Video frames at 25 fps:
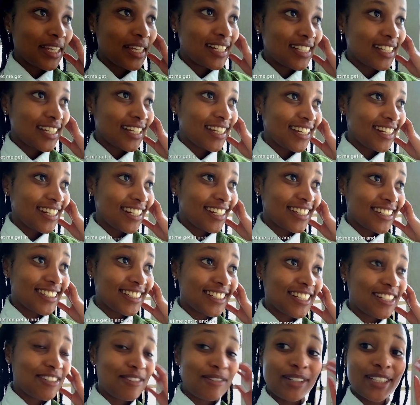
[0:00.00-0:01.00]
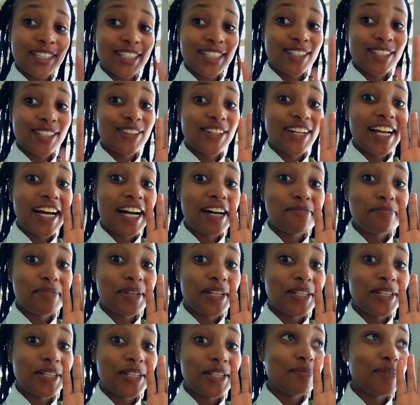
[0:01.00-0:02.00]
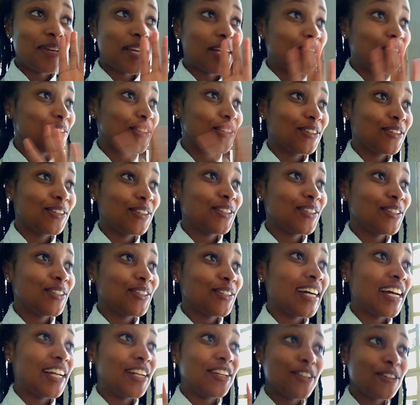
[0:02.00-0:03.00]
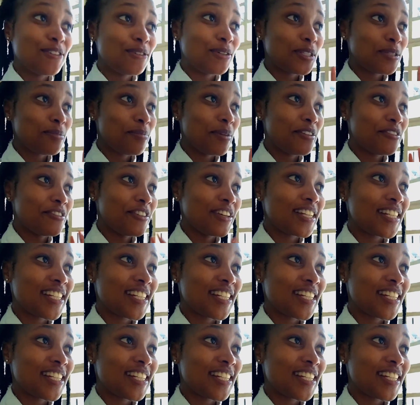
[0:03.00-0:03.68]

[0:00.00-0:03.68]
here and see what's gonna happen to me. I don't know. I don't know what's my fate.